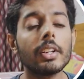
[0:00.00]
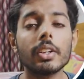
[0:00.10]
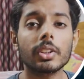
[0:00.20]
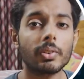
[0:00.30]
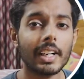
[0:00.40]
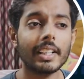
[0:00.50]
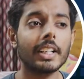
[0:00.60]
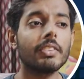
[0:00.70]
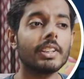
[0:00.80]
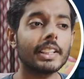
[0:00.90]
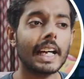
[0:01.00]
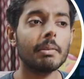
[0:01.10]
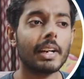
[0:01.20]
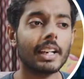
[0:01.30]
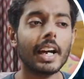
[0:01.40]
So what I did with time,
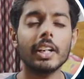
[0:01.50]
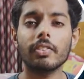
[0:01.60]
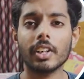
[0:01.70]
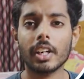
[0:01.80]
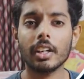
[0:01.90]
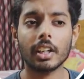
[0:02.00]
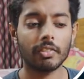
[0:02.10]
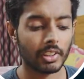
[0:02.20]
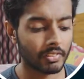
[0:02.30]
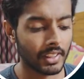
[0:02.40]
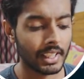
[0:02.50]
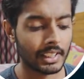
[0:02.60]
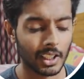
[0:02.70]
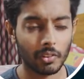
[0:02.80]
I kind of created a config file now,